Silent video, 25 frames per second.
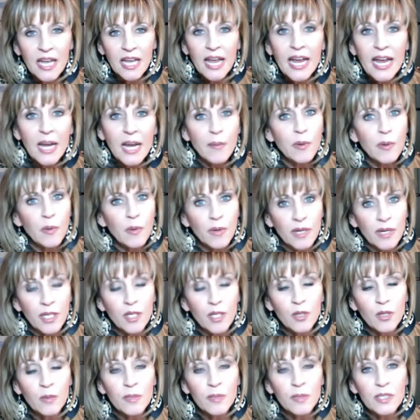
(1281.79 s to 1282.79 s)
And we want to
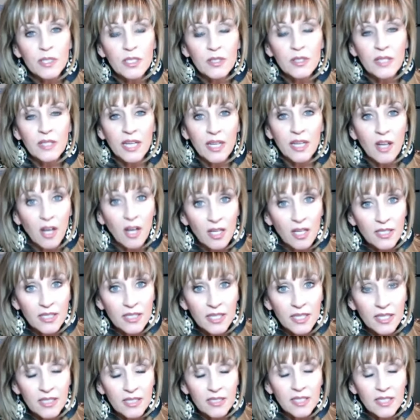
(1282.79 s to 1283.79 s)
enter them into that
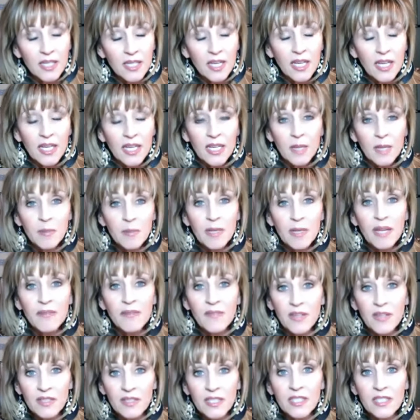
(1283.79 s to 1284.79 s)
contest, MK
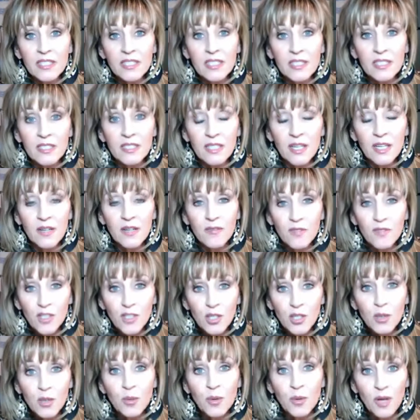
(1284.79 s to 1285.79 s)
Foundation of
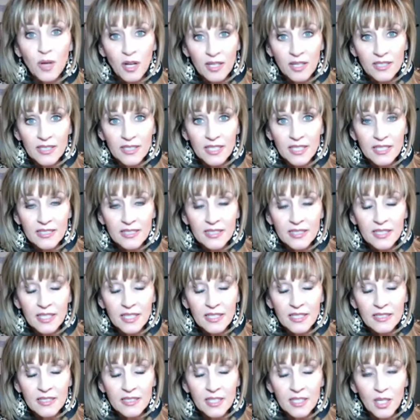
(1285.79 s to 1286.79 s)
You contest.
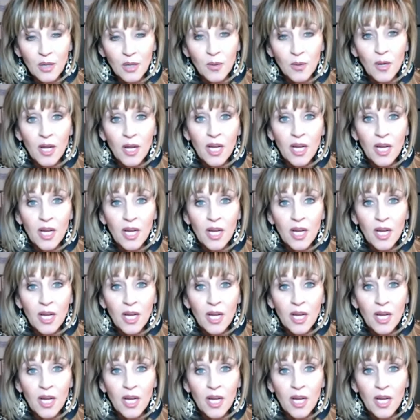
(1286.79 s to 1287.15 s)
And so,